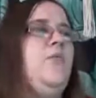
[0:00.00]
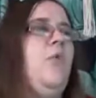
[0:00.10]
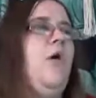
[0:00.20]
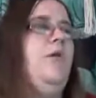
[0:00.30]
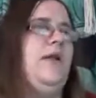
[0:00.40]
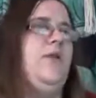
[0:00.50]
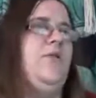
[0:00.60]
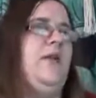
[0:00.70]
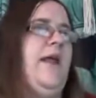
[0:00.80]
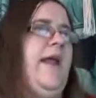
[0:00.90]
wall here
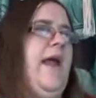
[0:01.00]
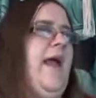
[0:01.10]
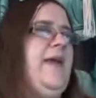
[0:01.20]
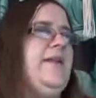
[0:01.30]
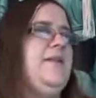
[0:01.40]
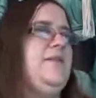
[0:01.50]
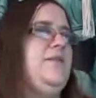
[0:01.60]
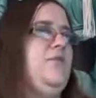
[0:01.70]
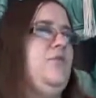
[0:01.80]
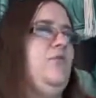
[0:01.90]
that I added
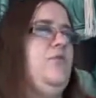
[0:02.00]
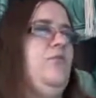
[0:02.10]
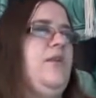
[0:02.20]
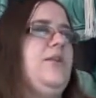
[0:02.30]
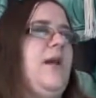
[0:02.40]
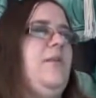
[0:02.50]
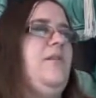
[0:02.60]
to Red Diamond's